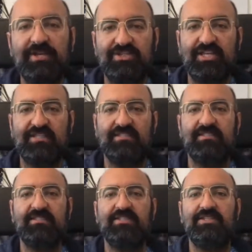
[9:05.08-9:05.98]

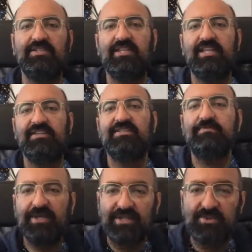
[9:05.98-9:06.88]
budgets to
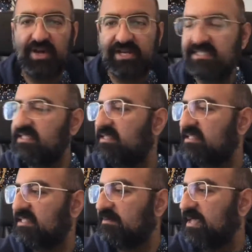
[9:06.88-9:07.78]
put a new IT
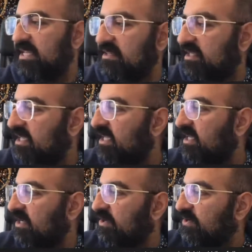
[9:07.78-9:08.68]
system in,
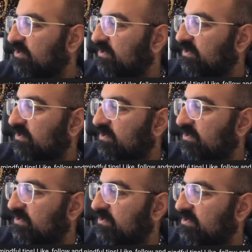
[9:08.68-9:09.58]

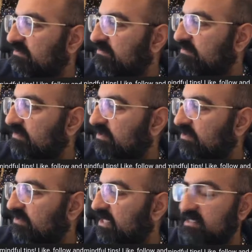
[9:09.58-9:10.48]
or
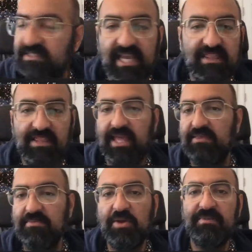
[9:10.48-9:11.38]
let's say at the
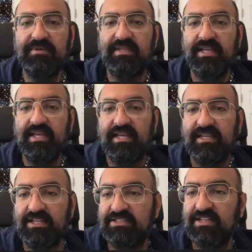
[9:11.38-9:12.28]
moment,
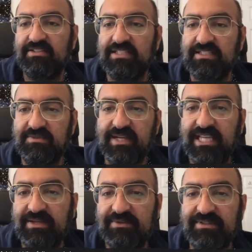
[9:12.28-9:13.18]
consultants
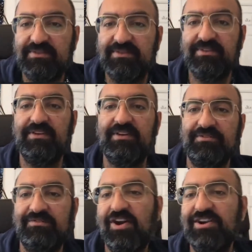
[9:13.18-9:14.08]
working with on the
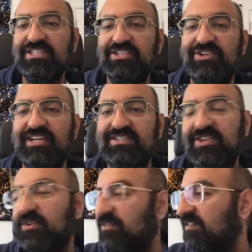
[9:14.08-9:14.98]
virus and trying to
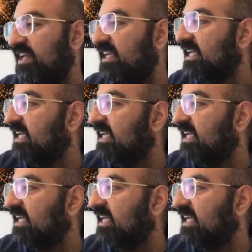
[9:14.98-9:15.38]
solve it,